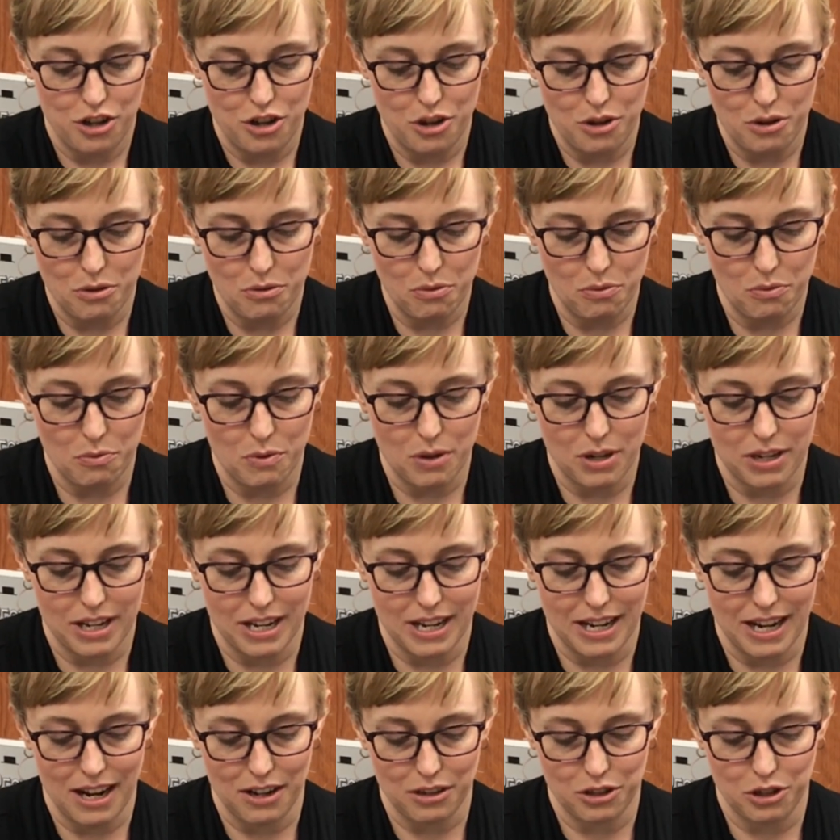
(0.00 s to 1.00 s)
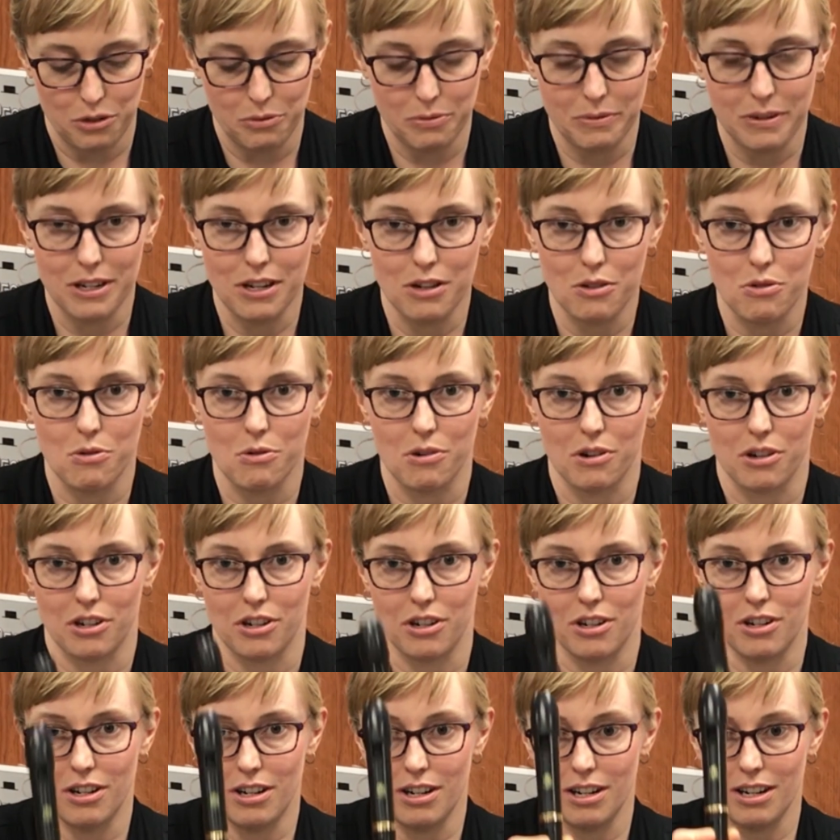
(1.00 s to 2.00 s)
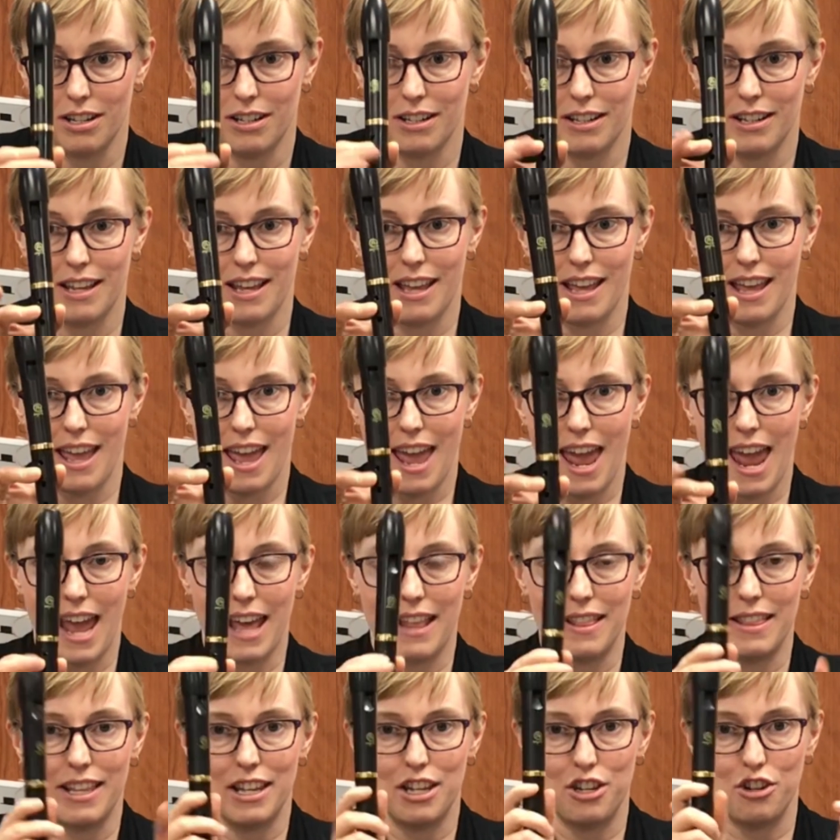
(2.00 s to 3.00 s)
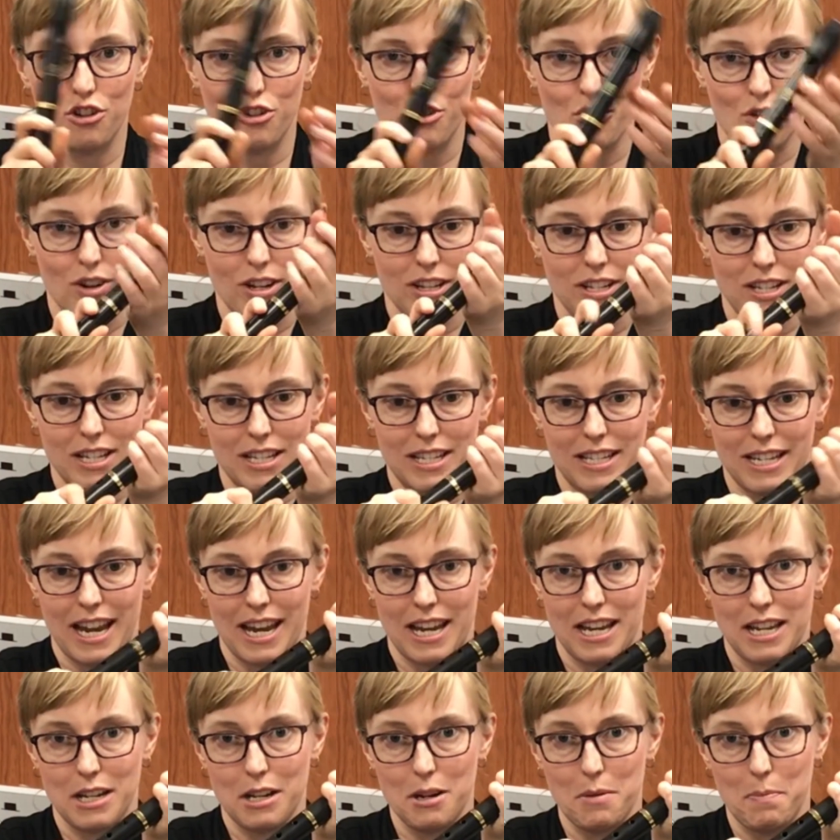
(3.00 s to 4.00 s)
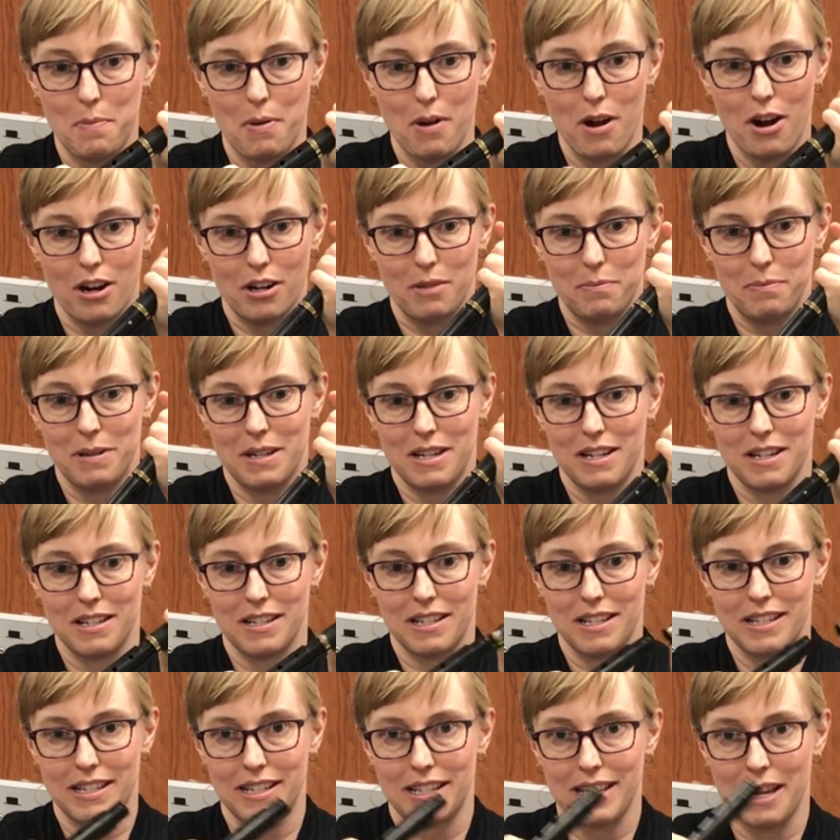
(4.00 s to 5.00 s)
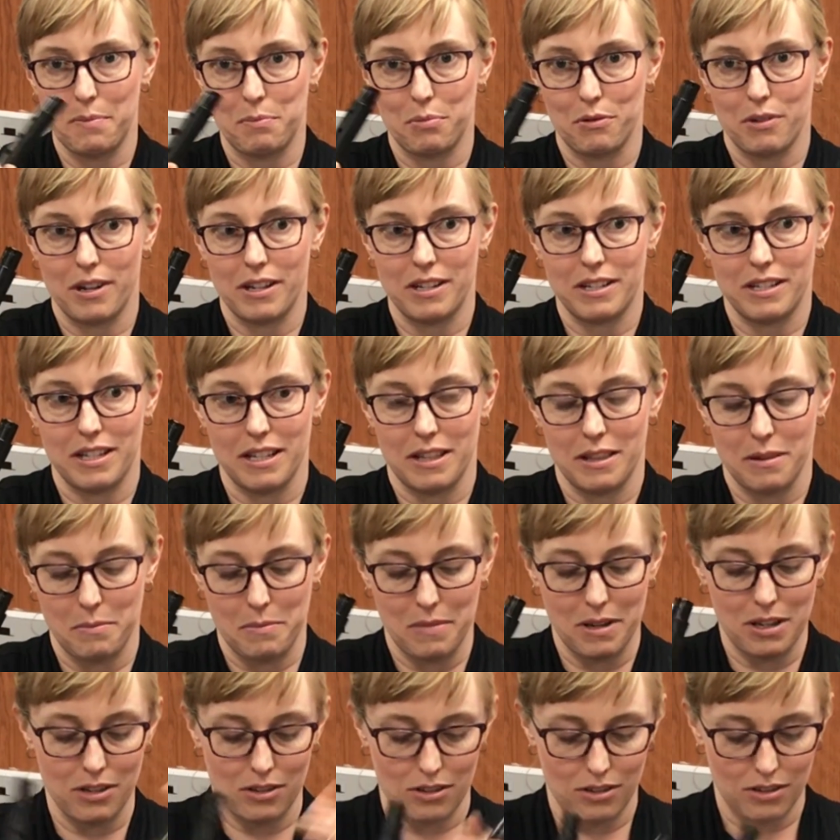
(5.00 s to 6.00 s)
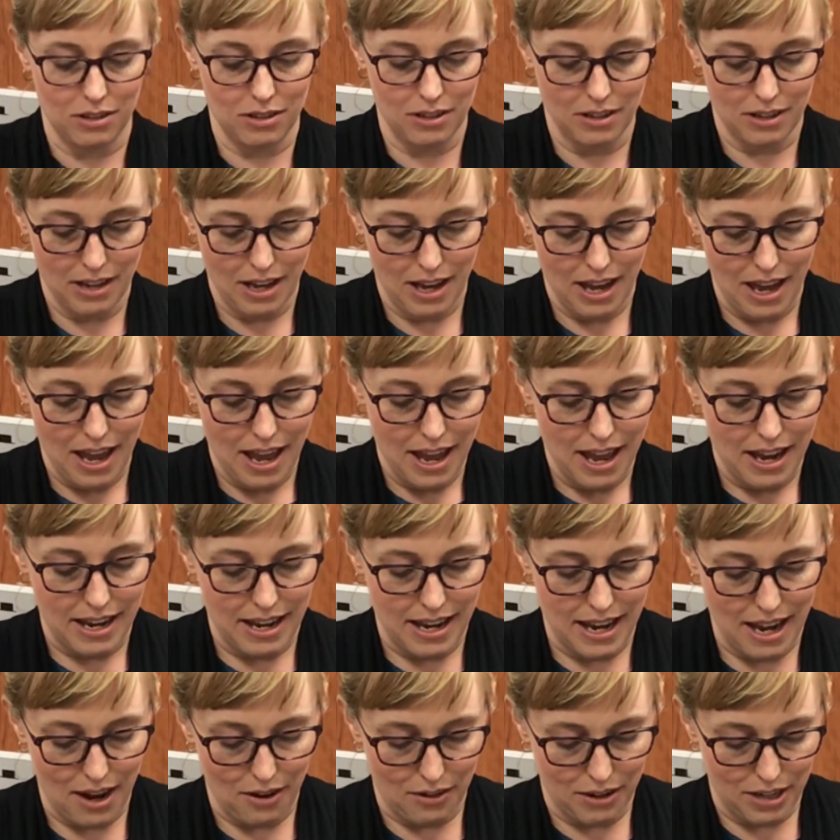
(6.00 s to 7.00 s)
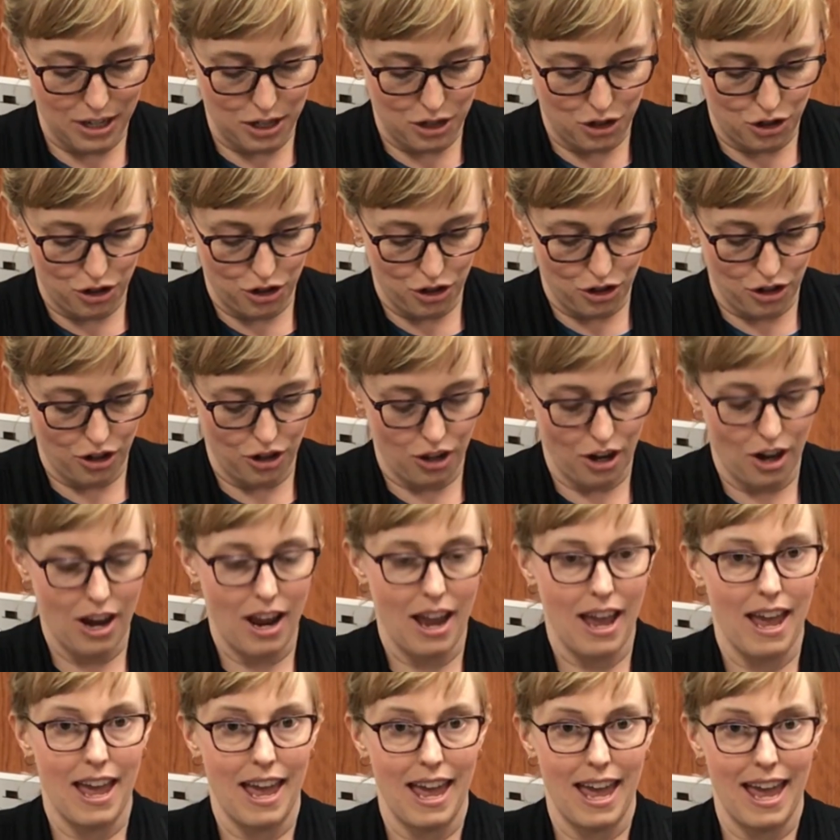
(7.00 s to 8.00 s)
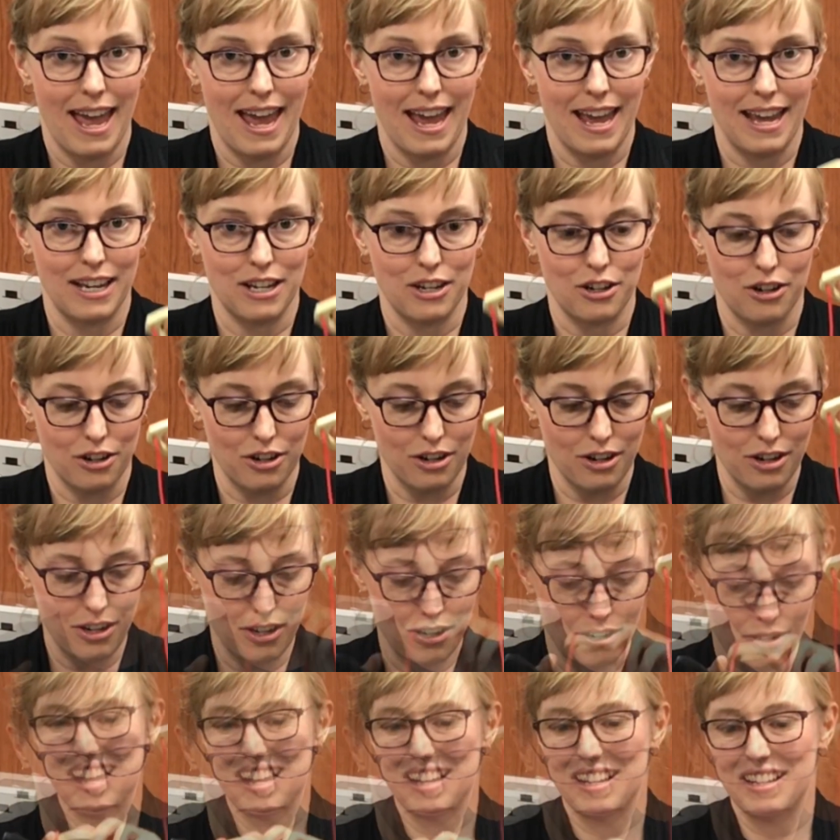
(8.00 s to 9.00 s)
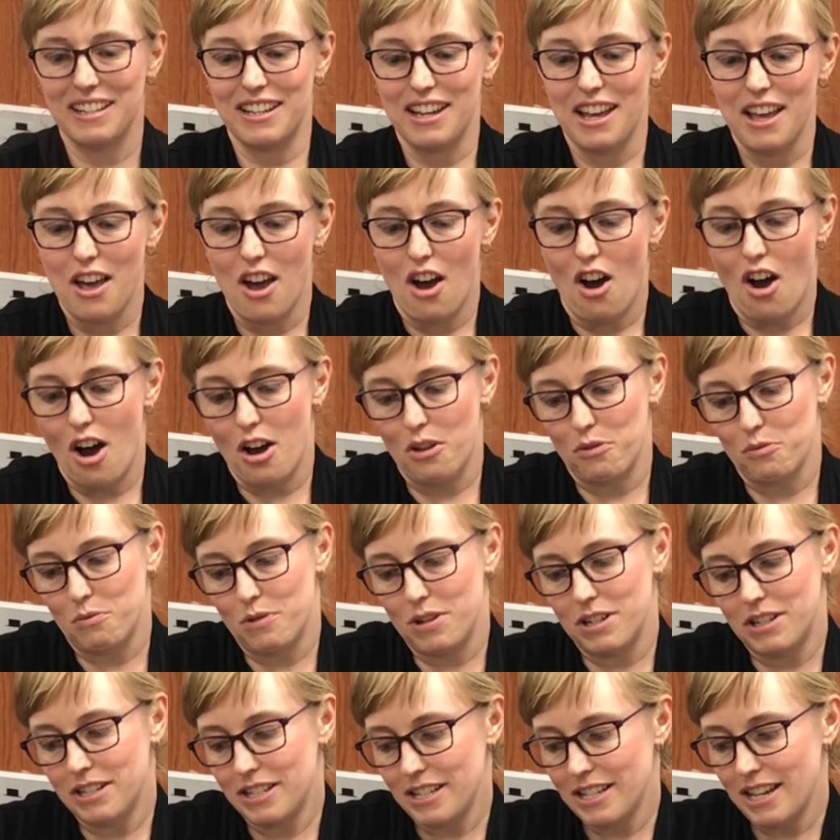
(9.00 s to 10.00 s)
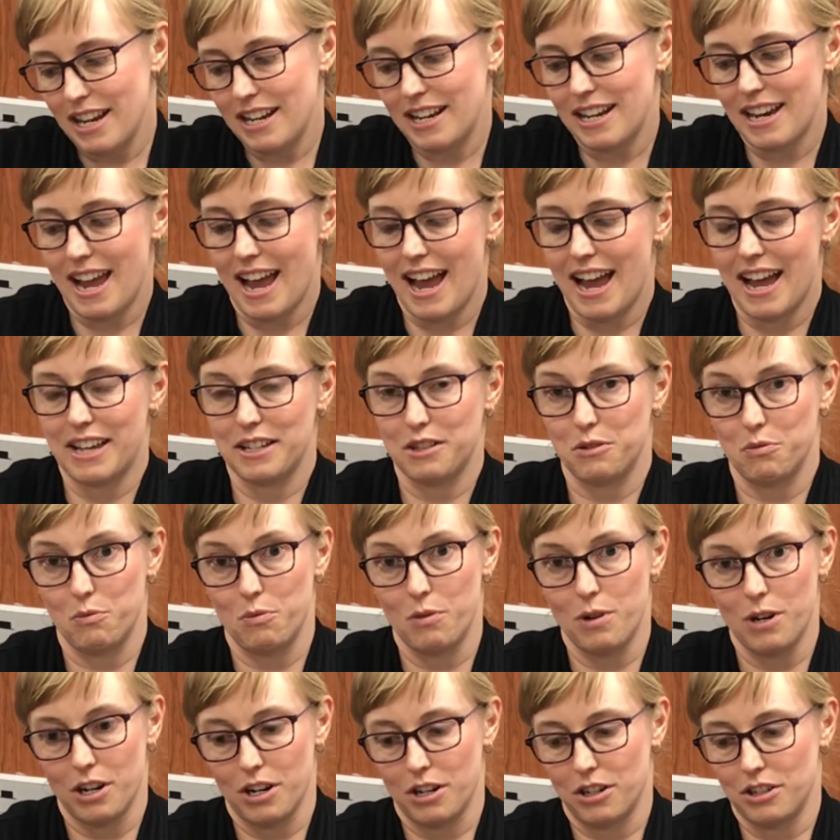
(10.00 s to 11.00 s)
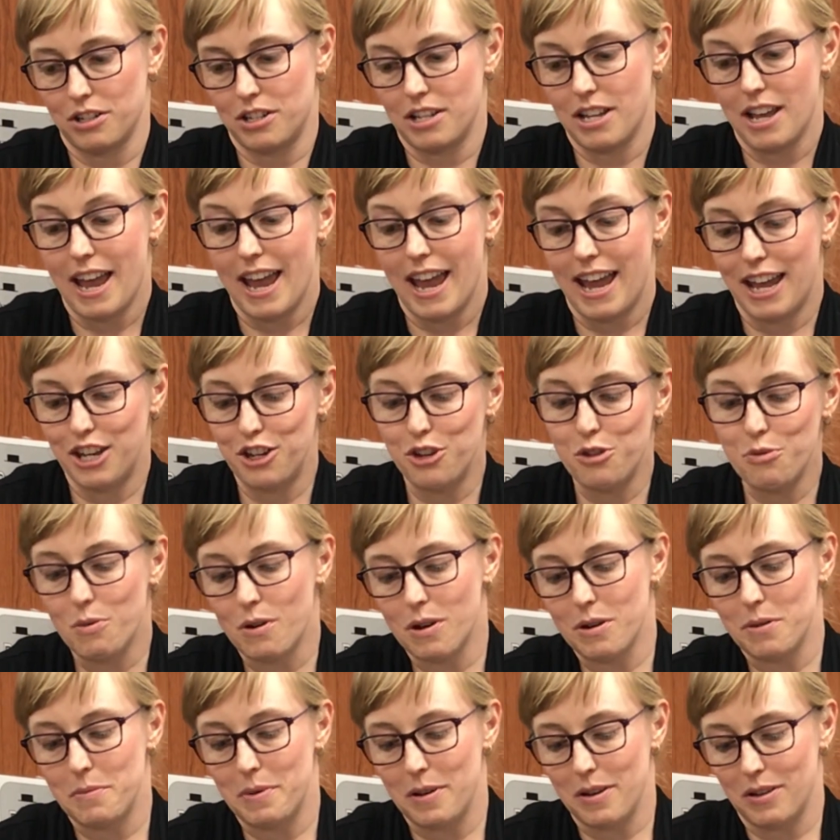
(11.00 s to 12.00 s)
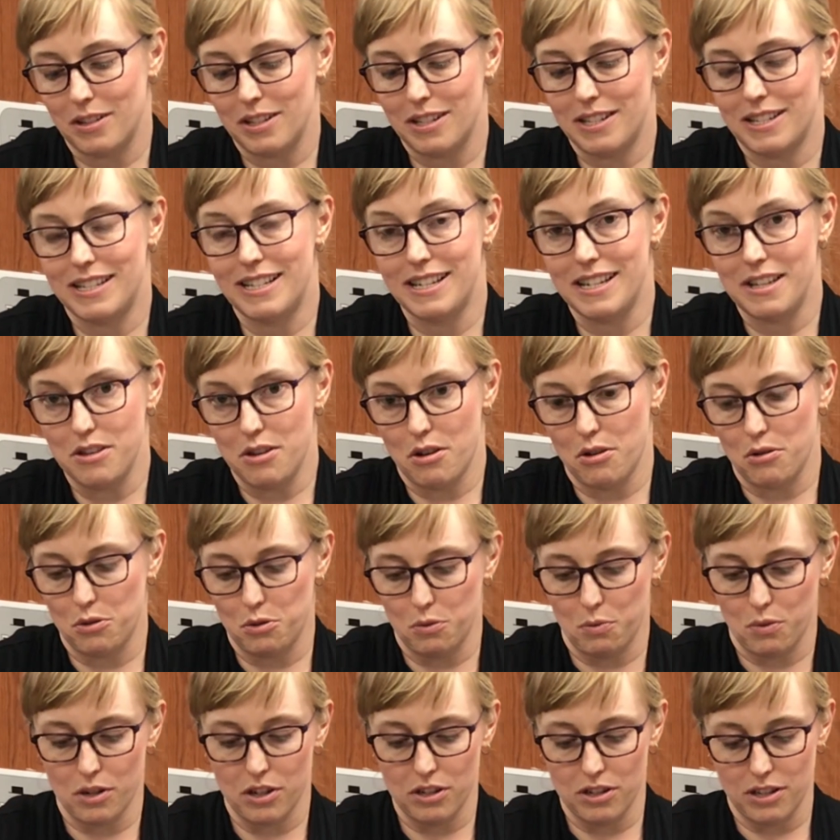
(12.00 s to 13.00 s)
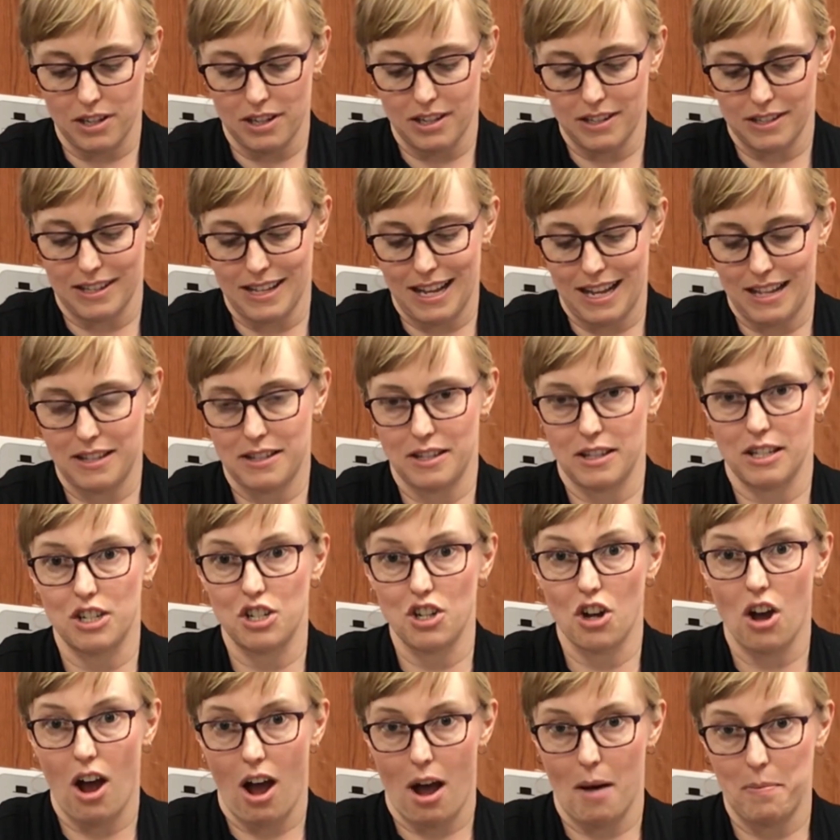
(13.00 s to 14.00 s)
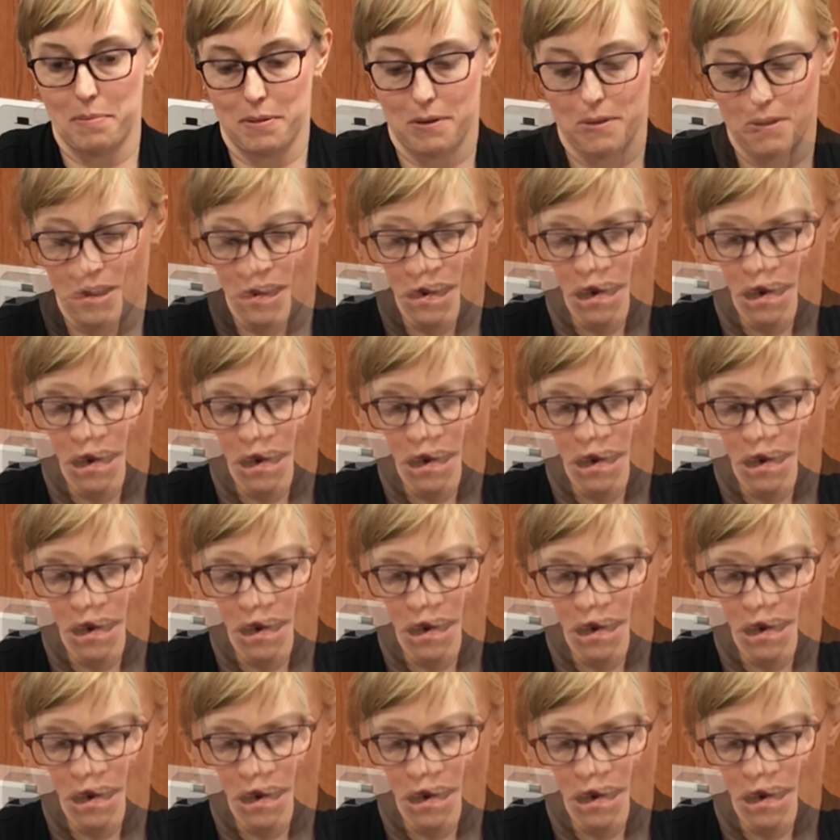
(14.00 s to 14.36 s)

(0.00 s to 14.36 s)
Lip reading: You will get out your recorder and then you're going to take it apart because it separates in the middle. Now get your hanger, and on one side it has words, and you want to be able to see those words because that's the top.